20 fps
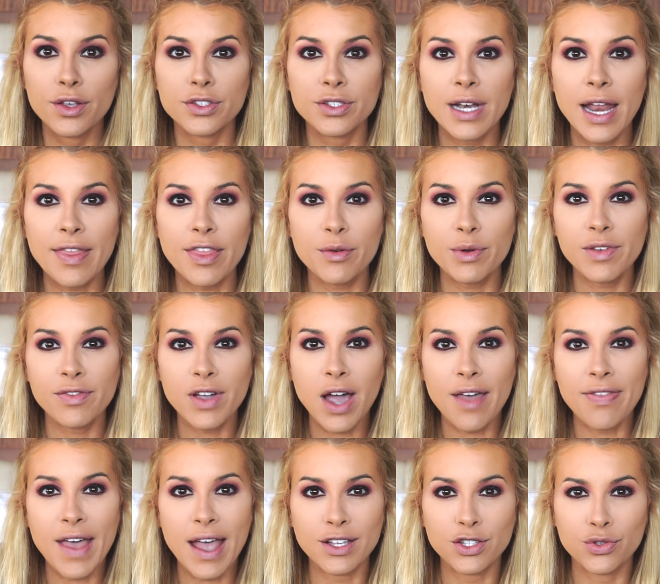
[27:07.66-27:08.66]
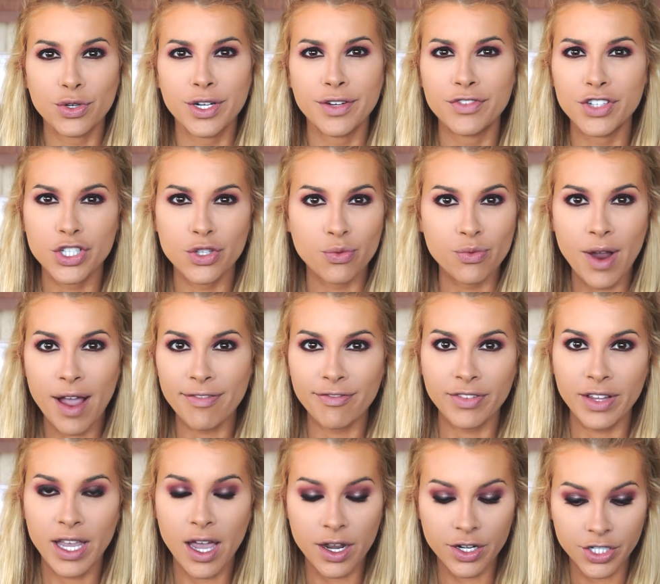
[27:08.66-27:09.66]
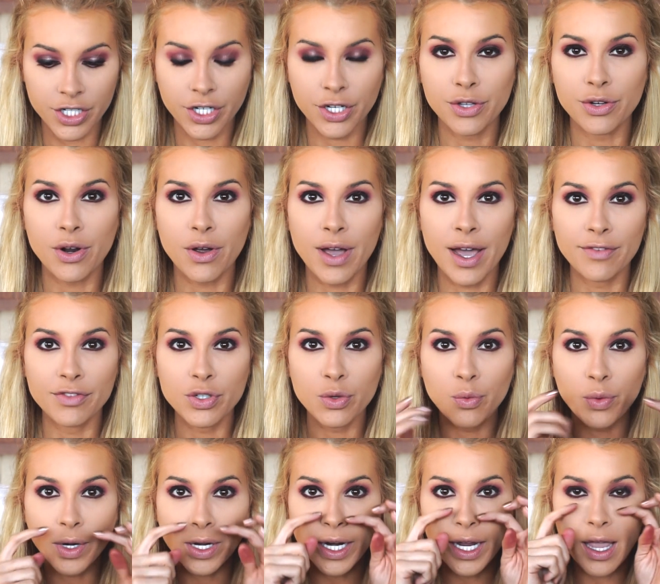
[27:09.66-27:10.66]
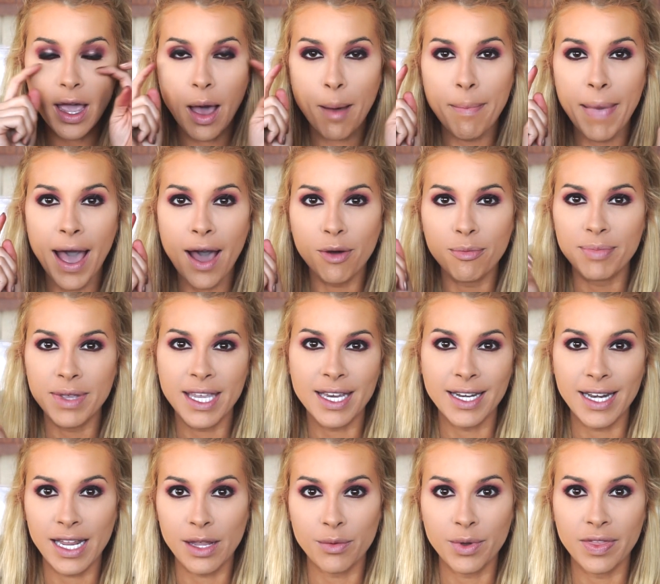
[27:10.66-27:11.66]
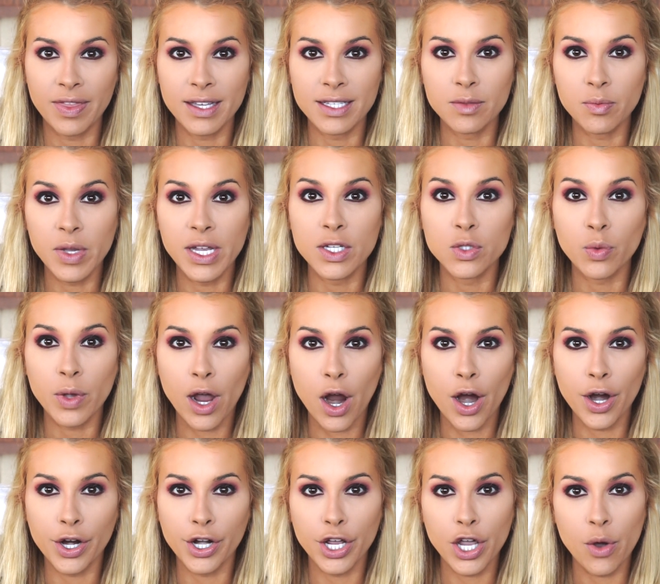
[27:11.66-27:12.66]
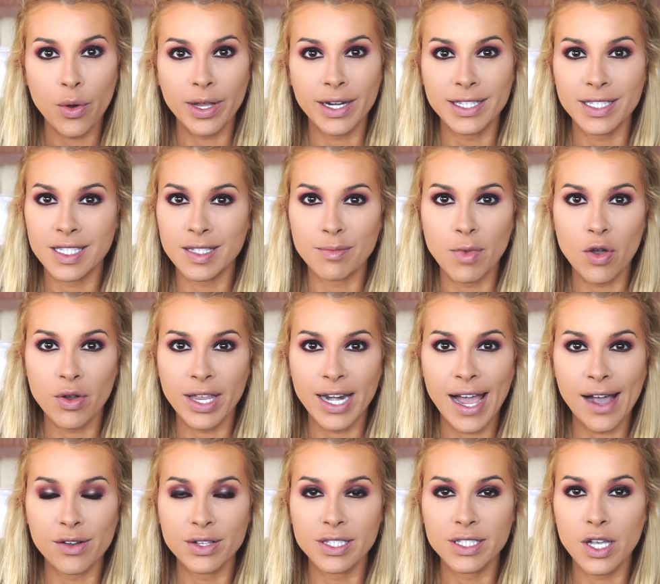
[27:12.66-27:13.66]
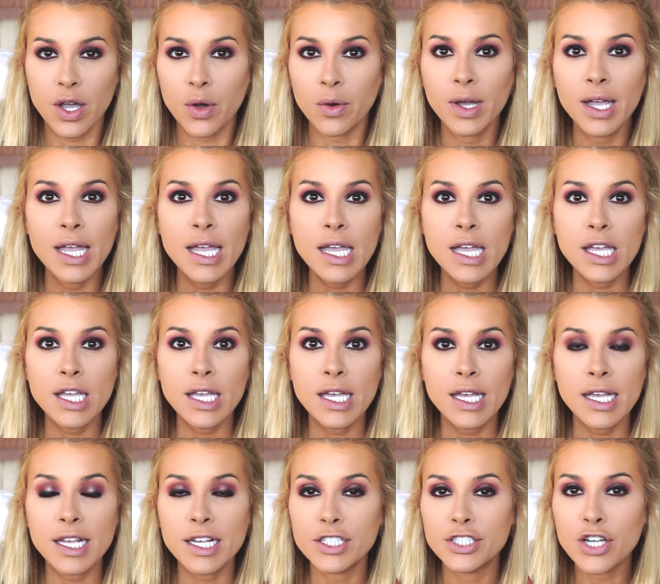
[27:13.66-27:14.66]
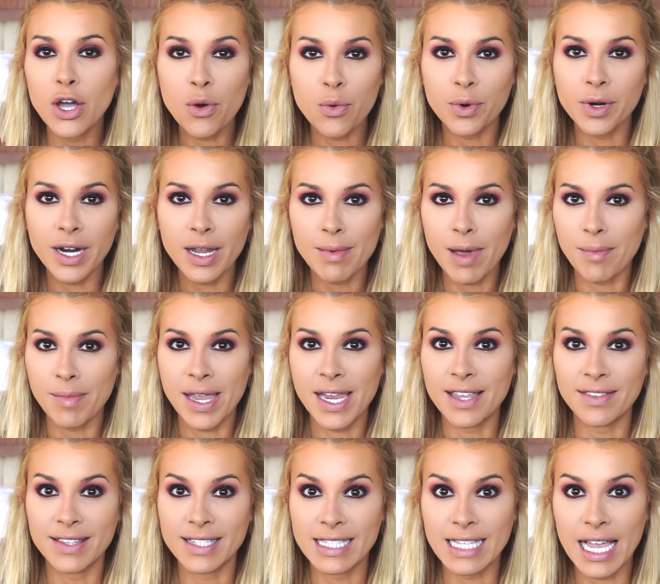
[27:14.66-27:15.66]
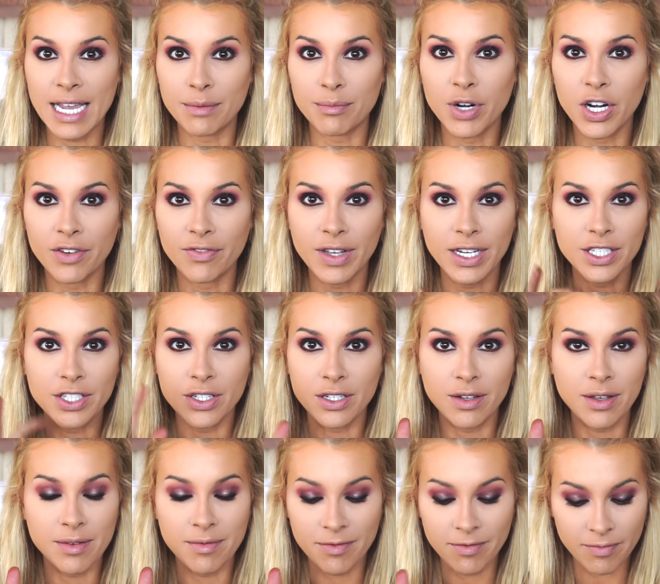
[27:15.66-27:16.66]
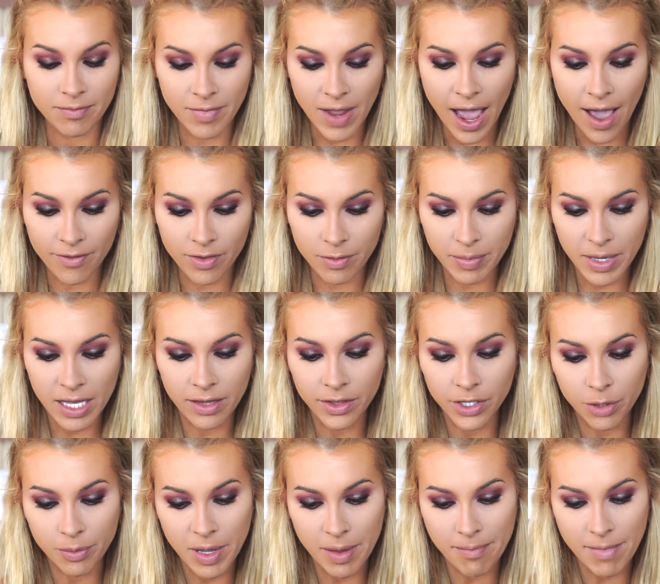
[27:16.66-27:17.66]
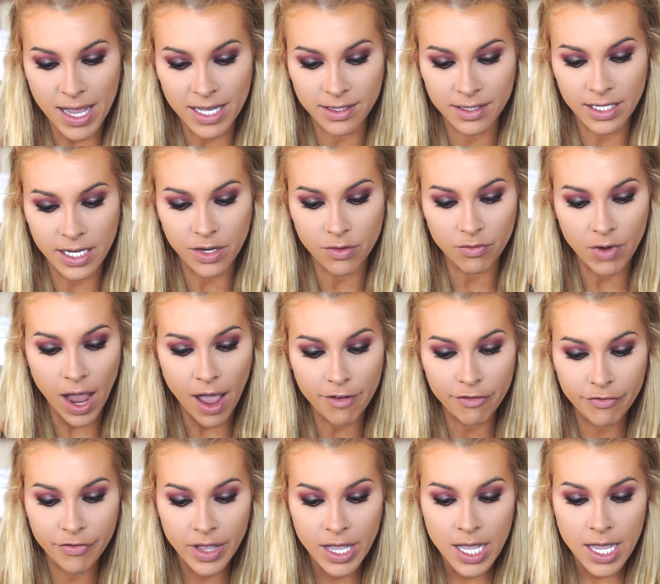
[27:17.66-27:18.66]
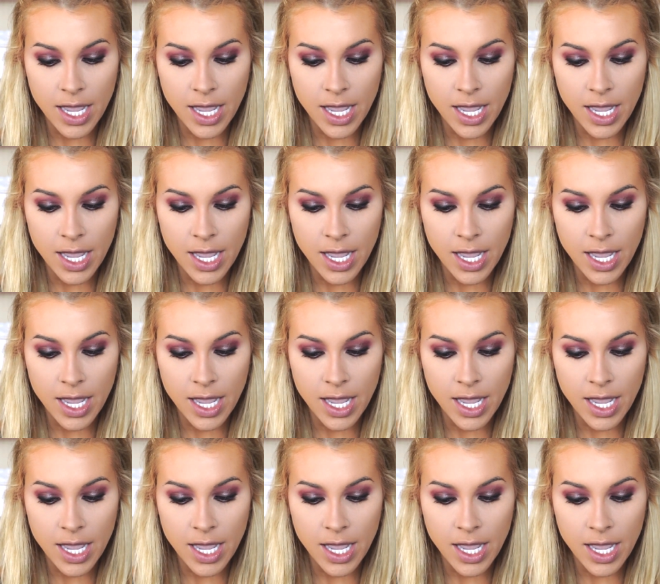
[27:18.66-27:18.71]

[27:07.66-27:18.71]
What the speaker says: So now that we've got that sort of just roughly under, you don't have to worry about being neat with this because we are gonna go in and smoke it out. So don't worry about making this line perfect. You can have it be a little bit messy and rough.